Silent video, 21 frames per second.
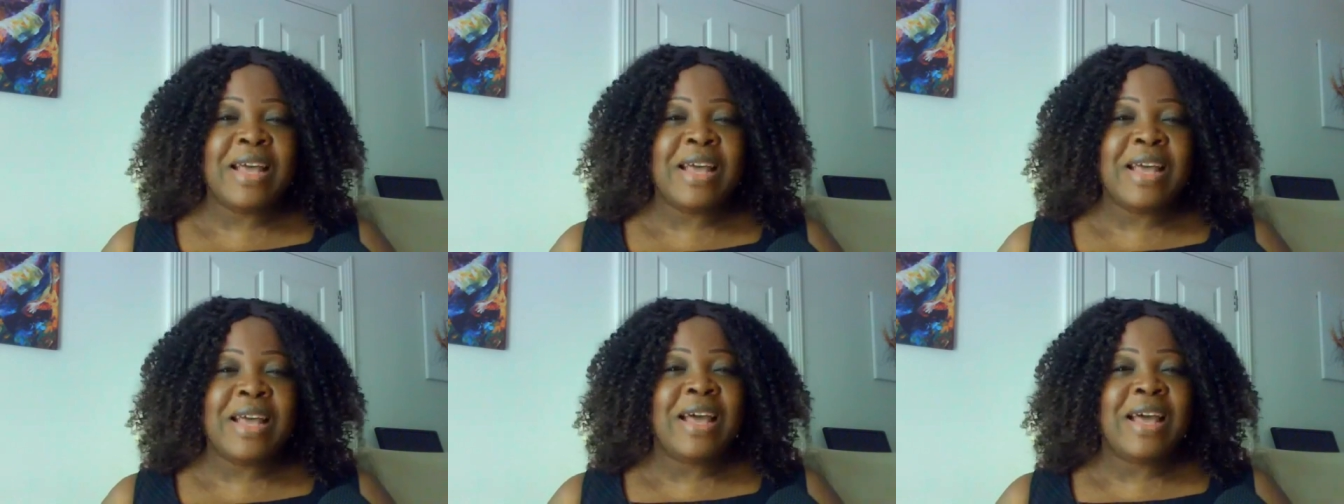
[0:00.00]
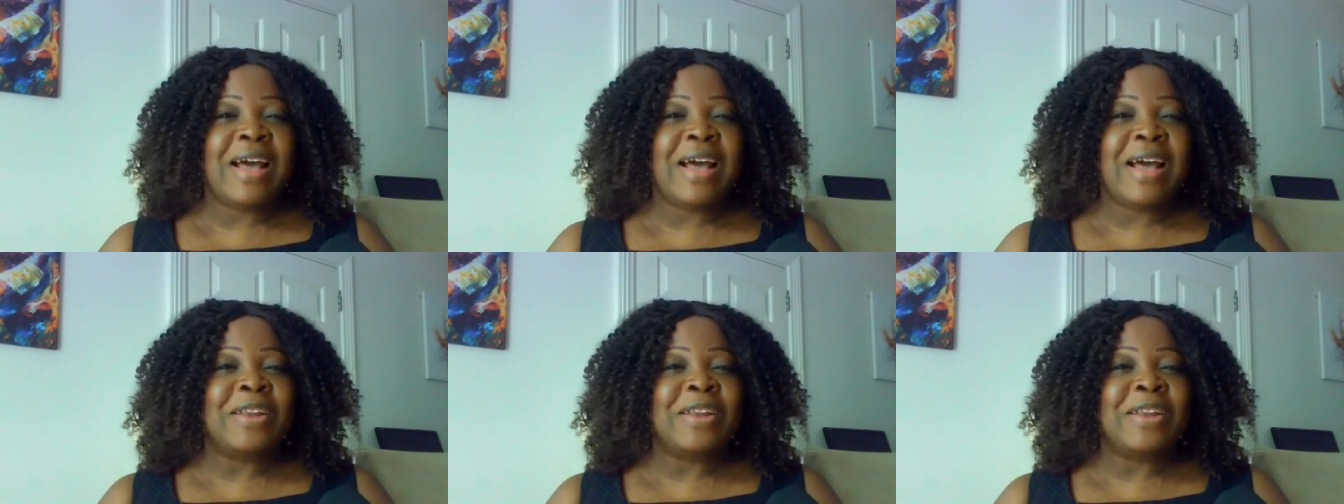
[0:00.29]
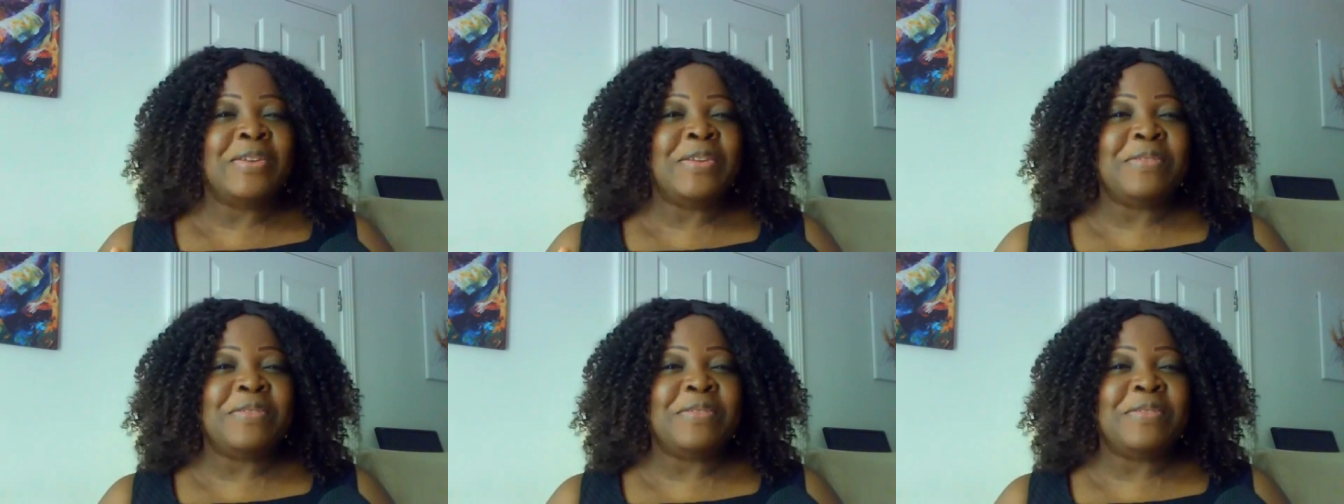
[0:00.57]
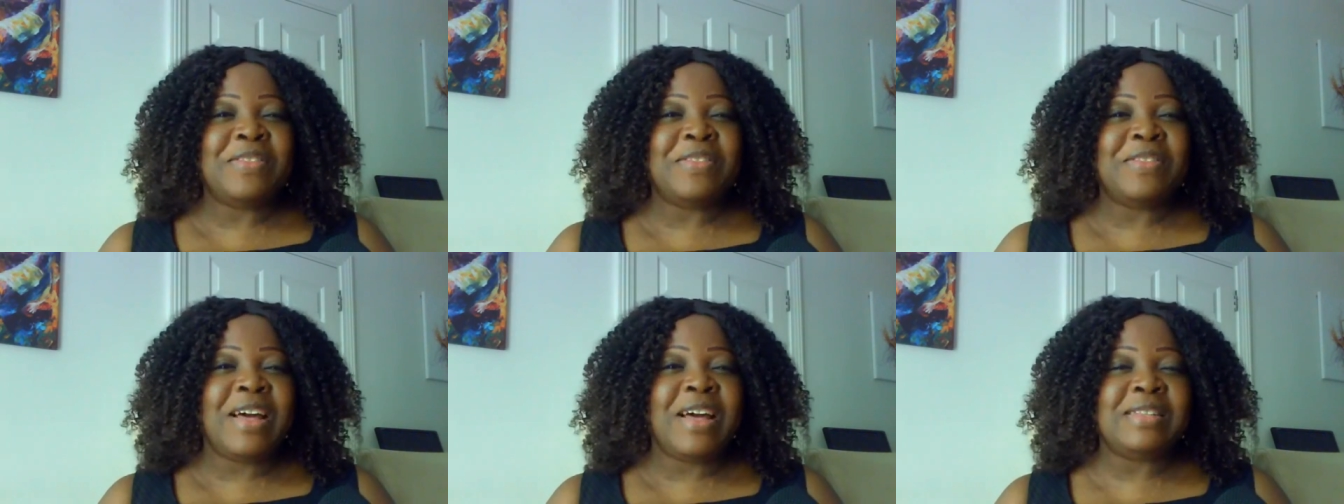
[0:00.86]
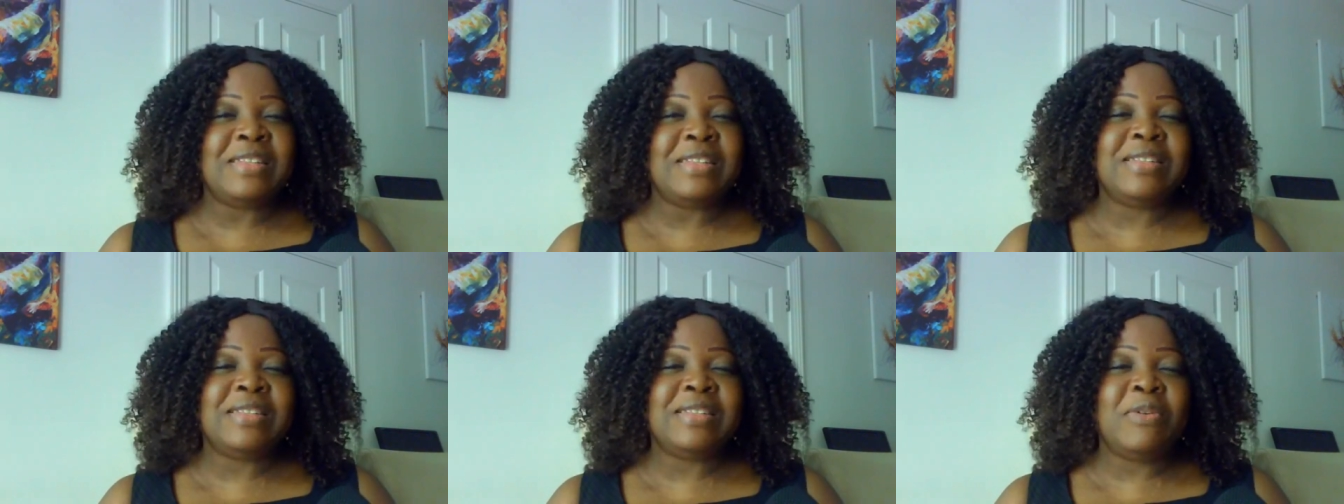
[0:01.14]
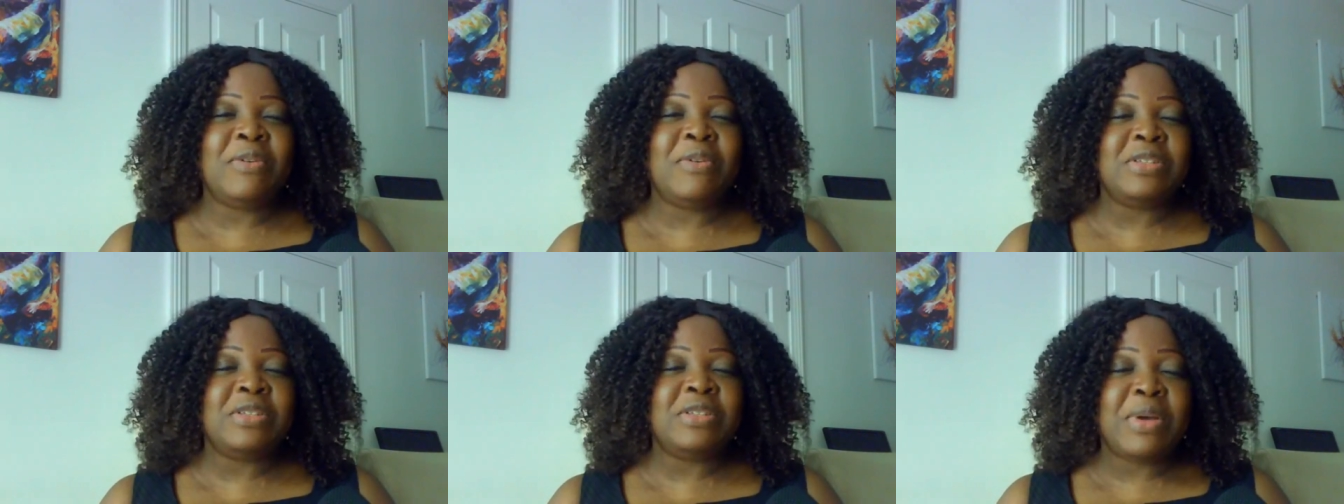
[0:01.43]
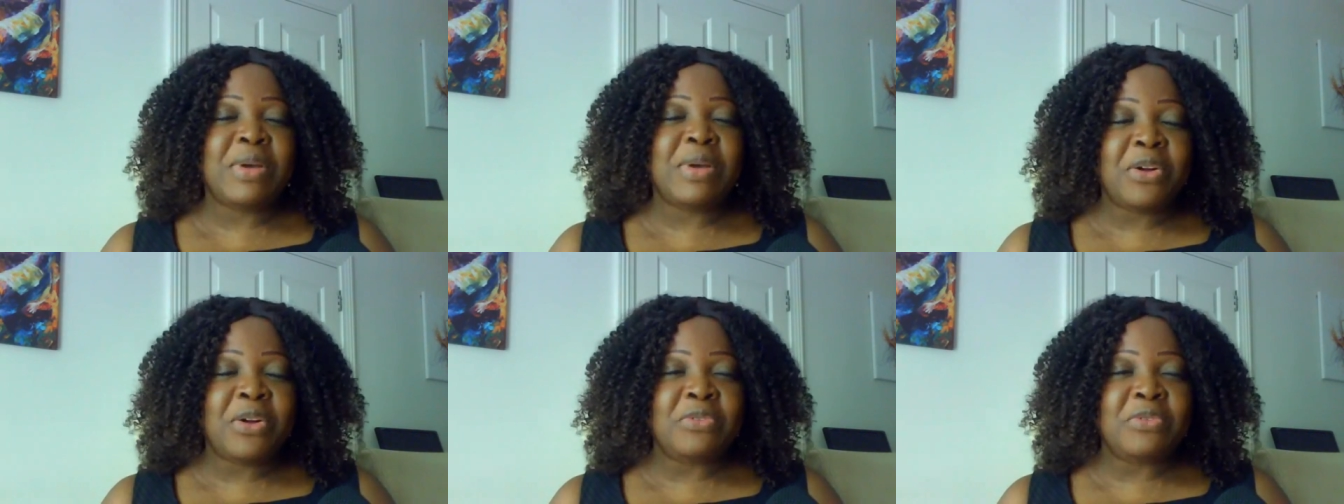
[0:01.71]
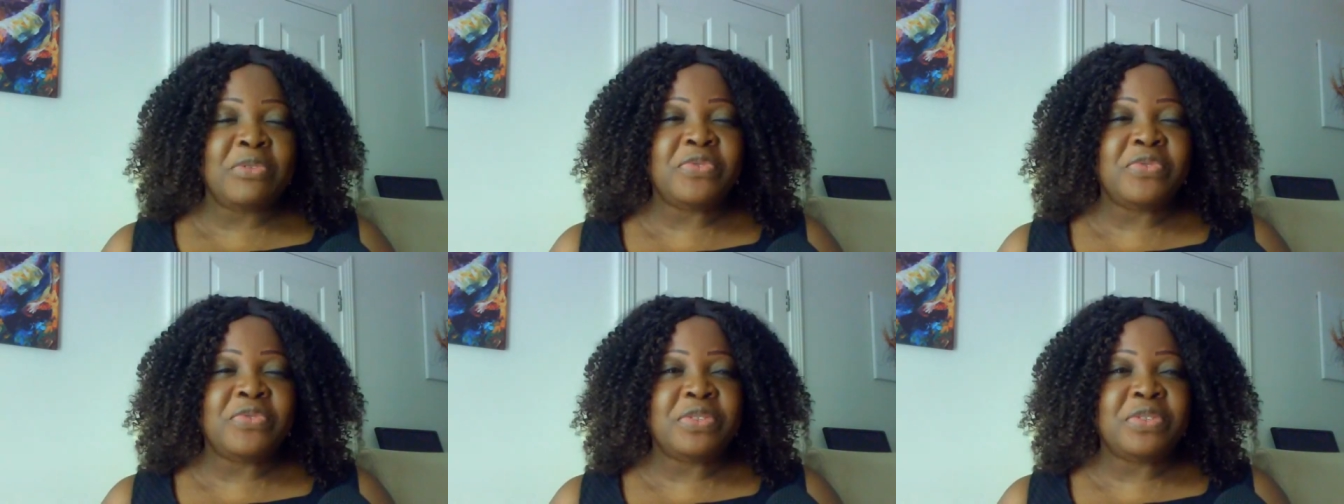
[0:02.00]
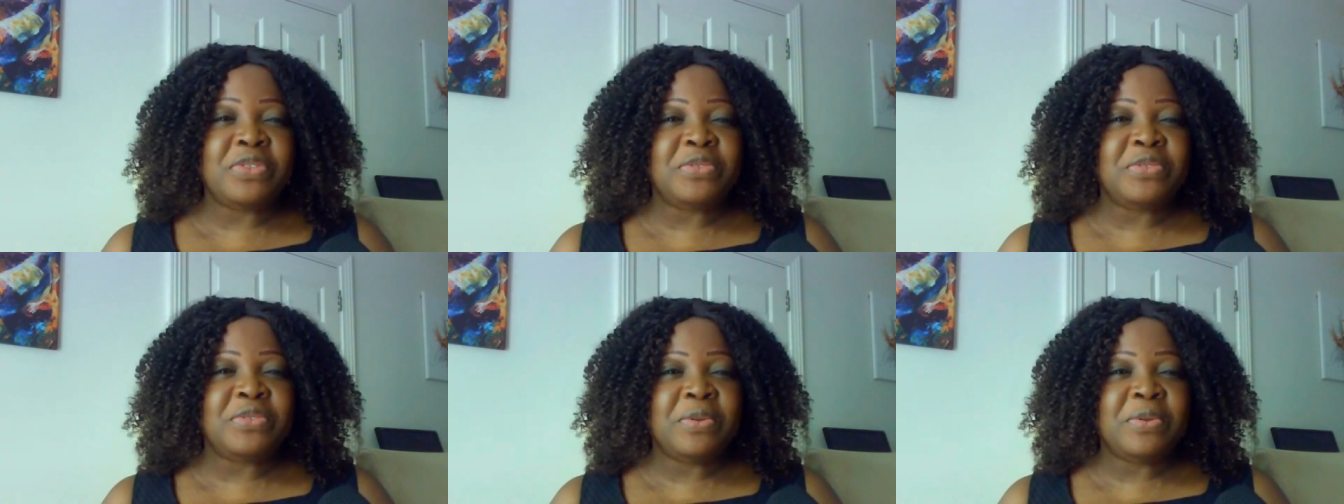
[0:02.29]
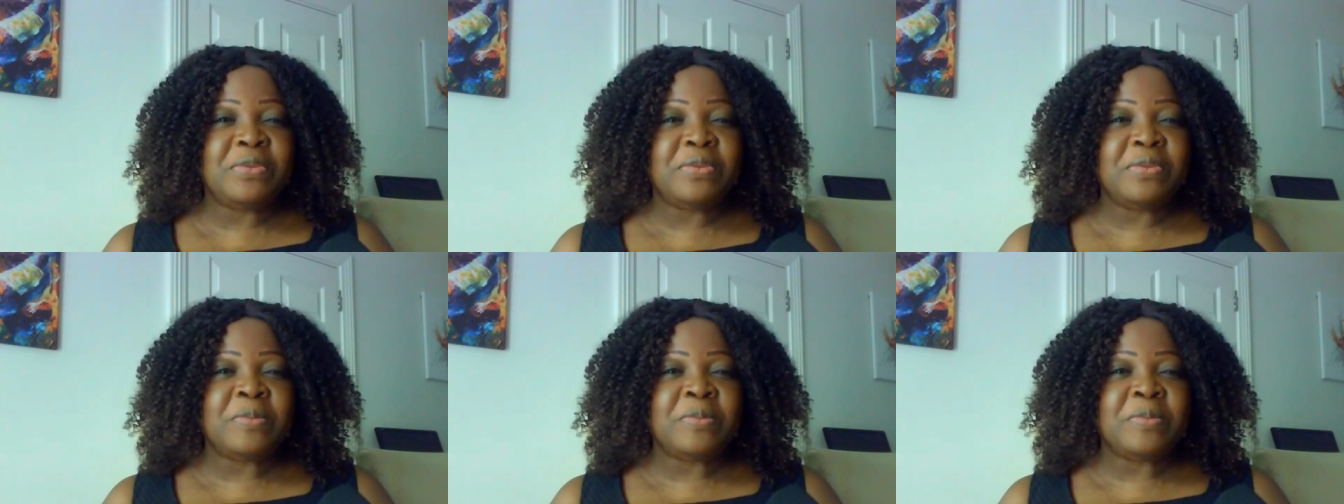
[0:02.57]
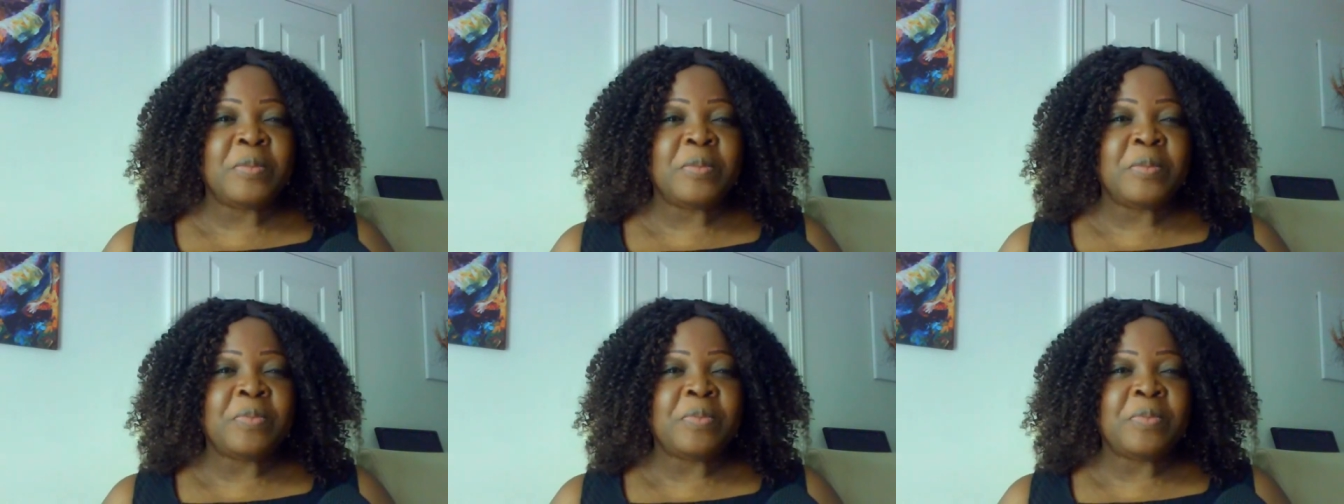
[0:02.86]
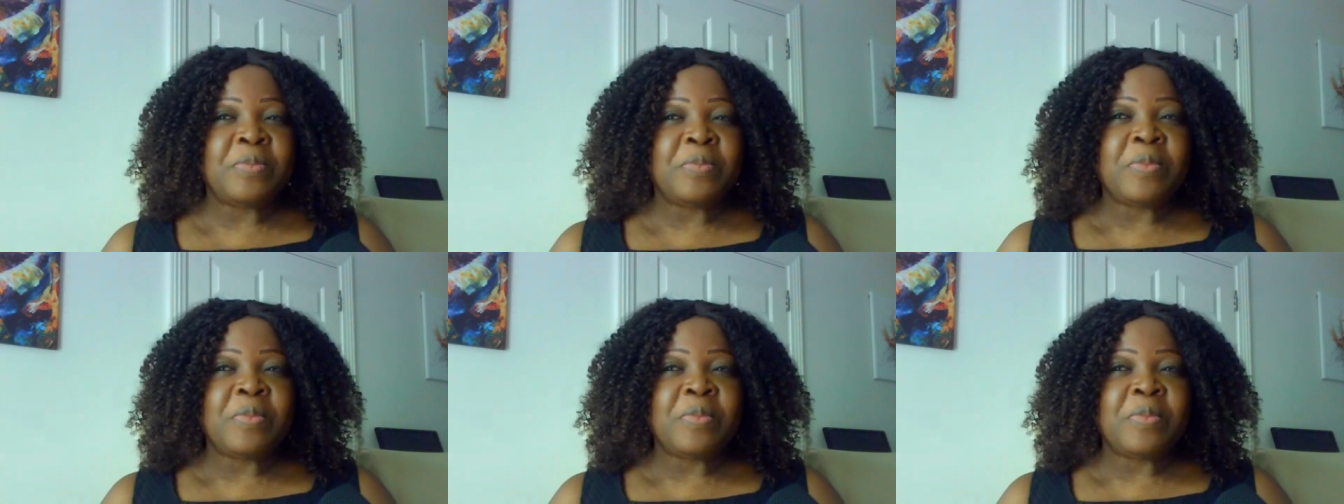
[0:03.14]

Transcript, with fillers: -one and all of that. That was my comfort zone.